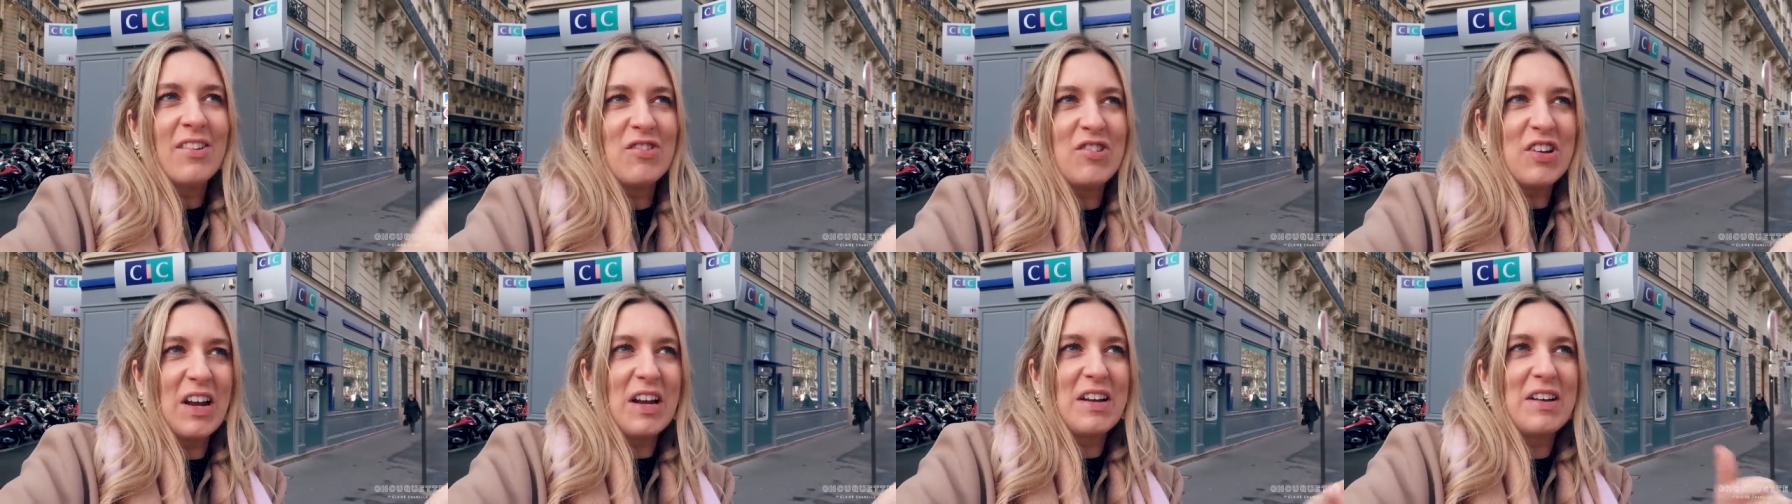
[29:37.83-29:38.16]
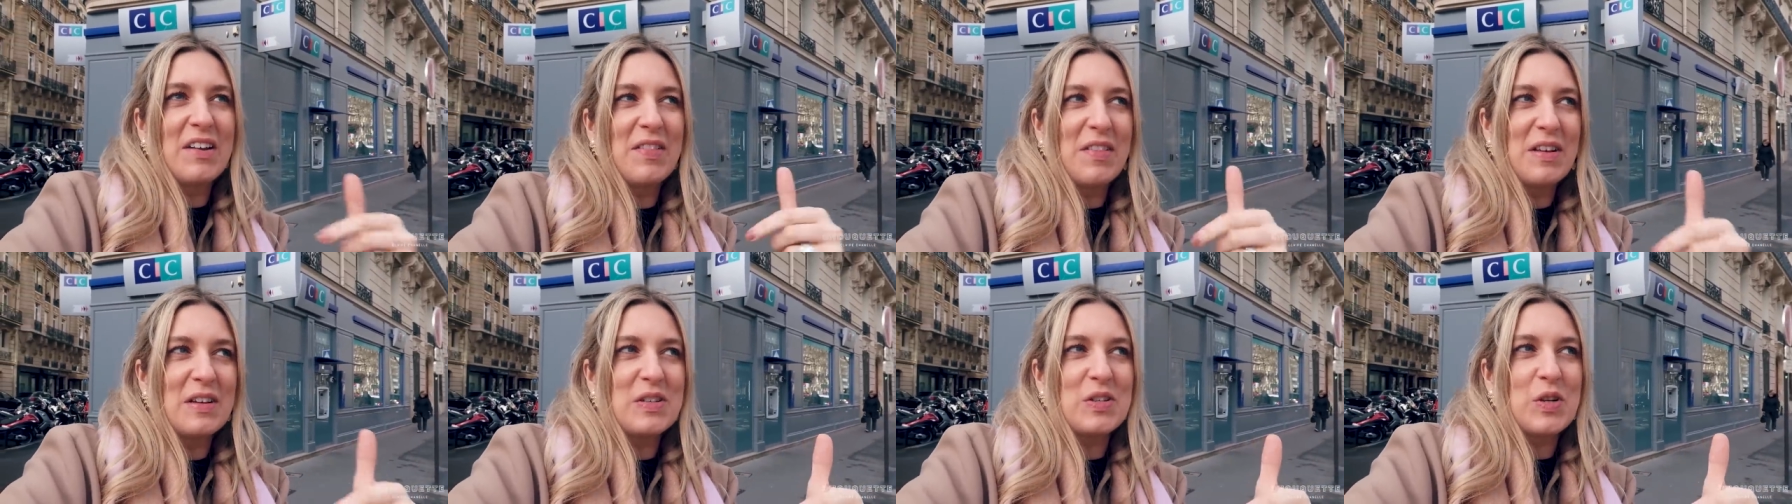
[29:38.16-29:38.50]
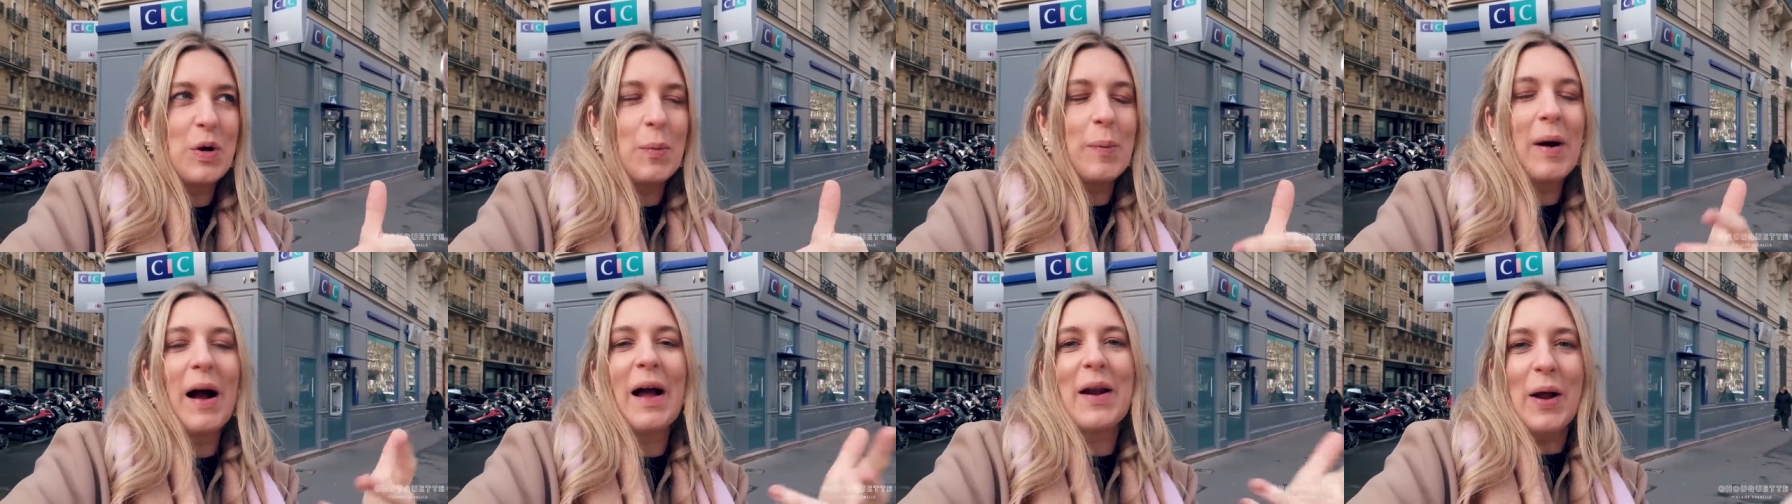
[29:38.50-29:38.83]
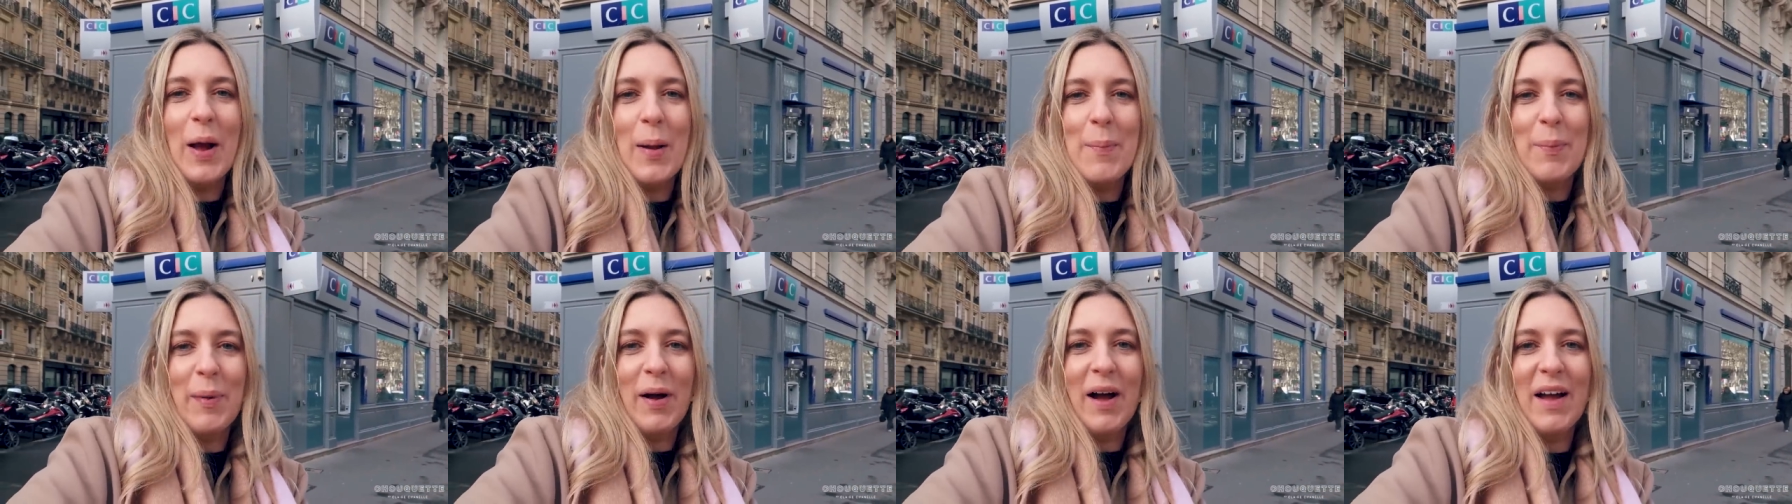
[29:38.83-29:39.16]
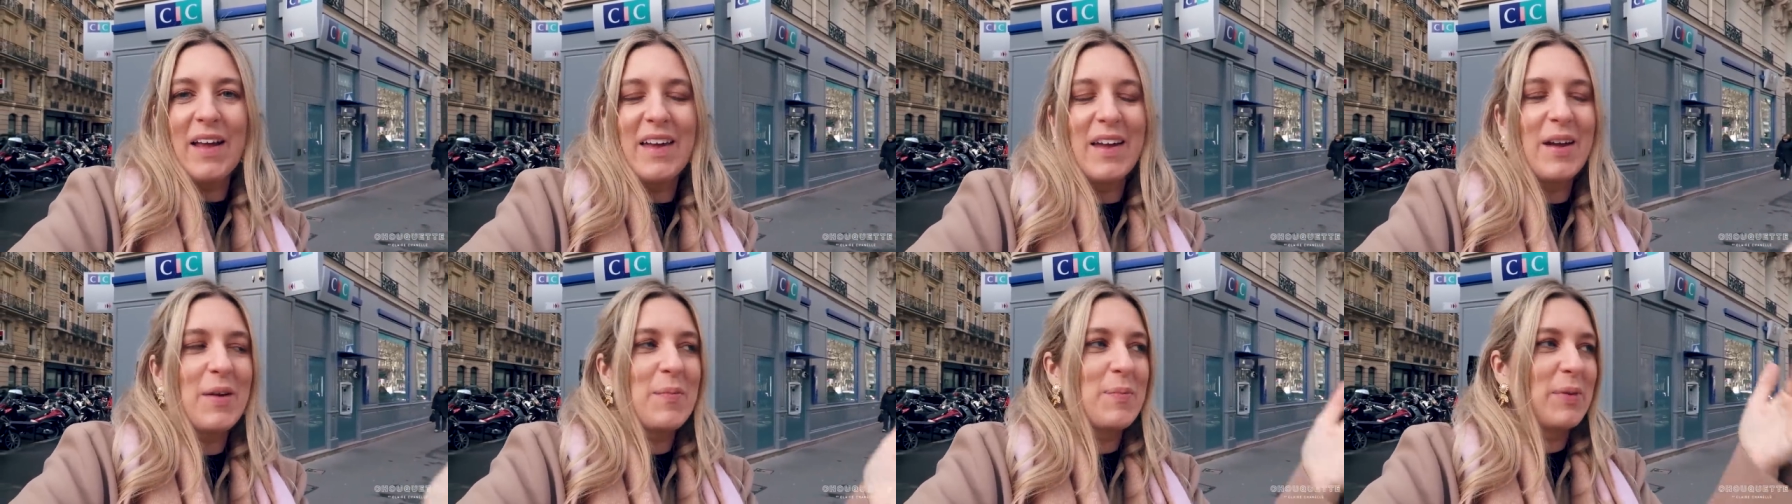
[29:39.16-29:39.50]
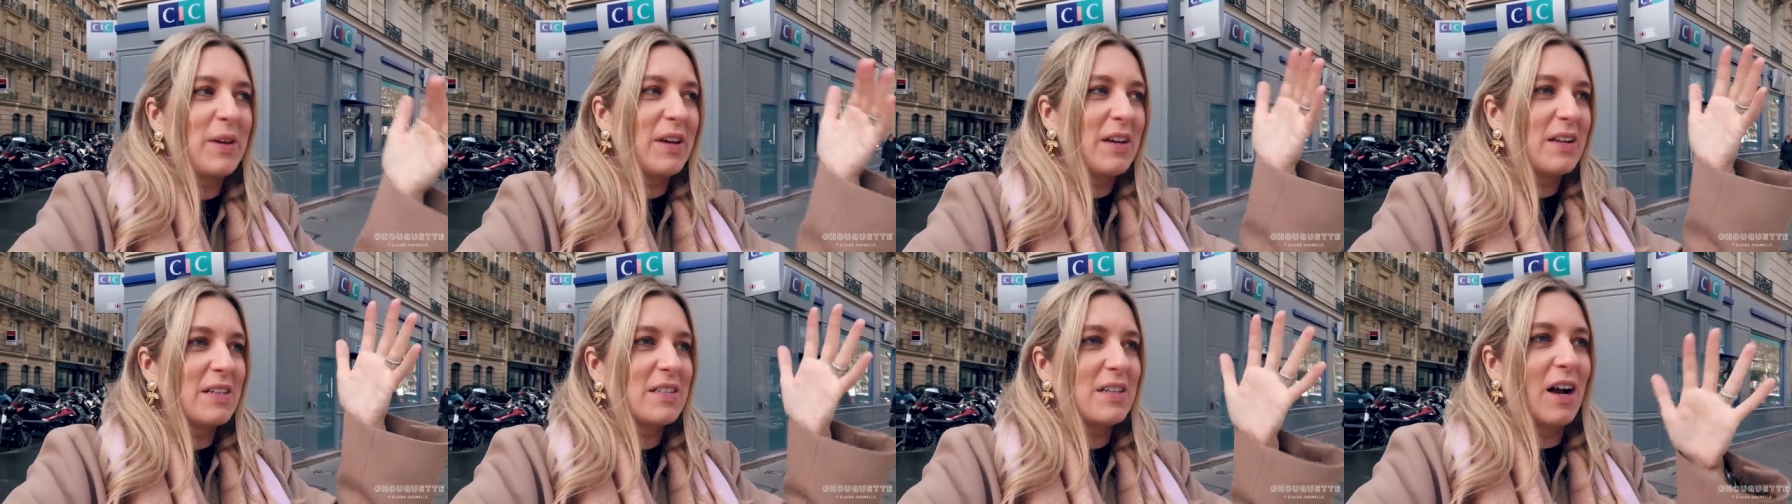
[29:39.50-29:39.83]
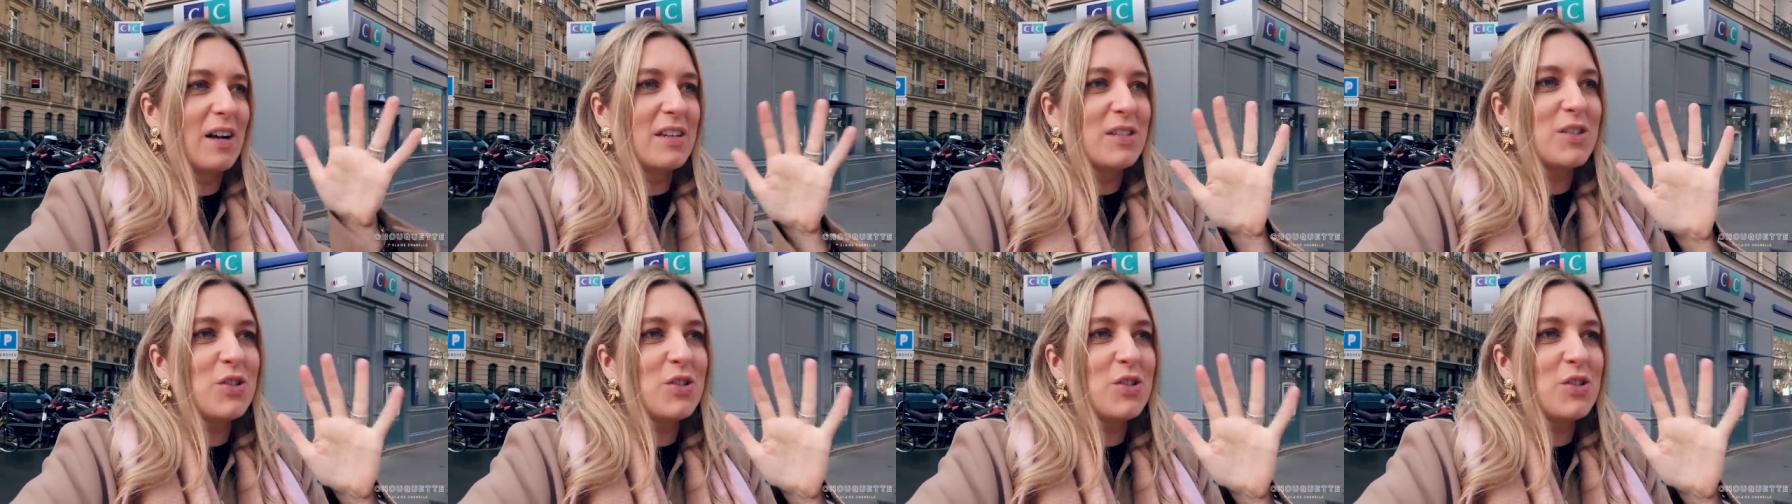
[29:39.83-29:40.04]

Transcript: gender that's not mine, I buy it because